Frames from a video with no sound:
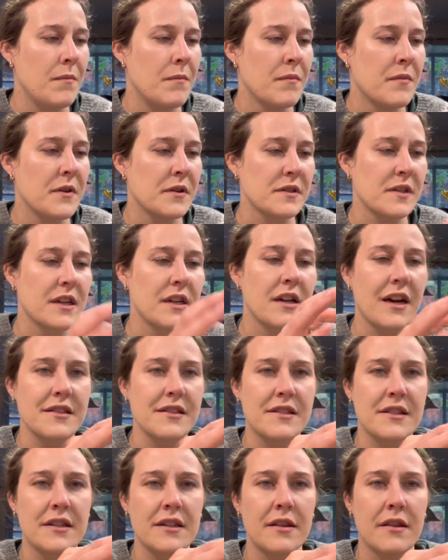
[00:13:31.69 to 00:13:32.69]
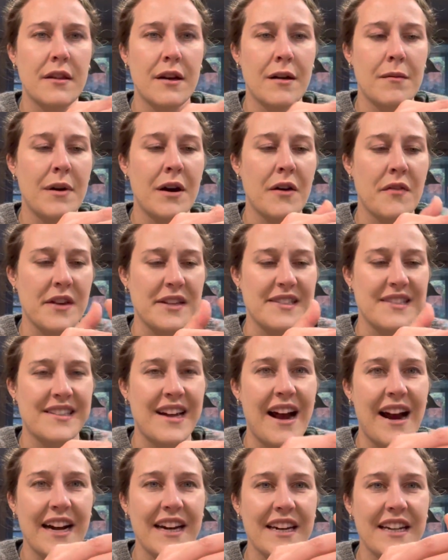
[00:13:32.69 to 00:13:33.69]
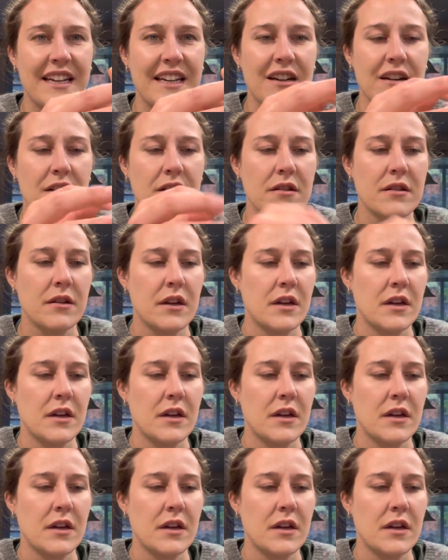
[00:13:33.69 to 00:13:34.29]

There's a gusseted thumb on the side here.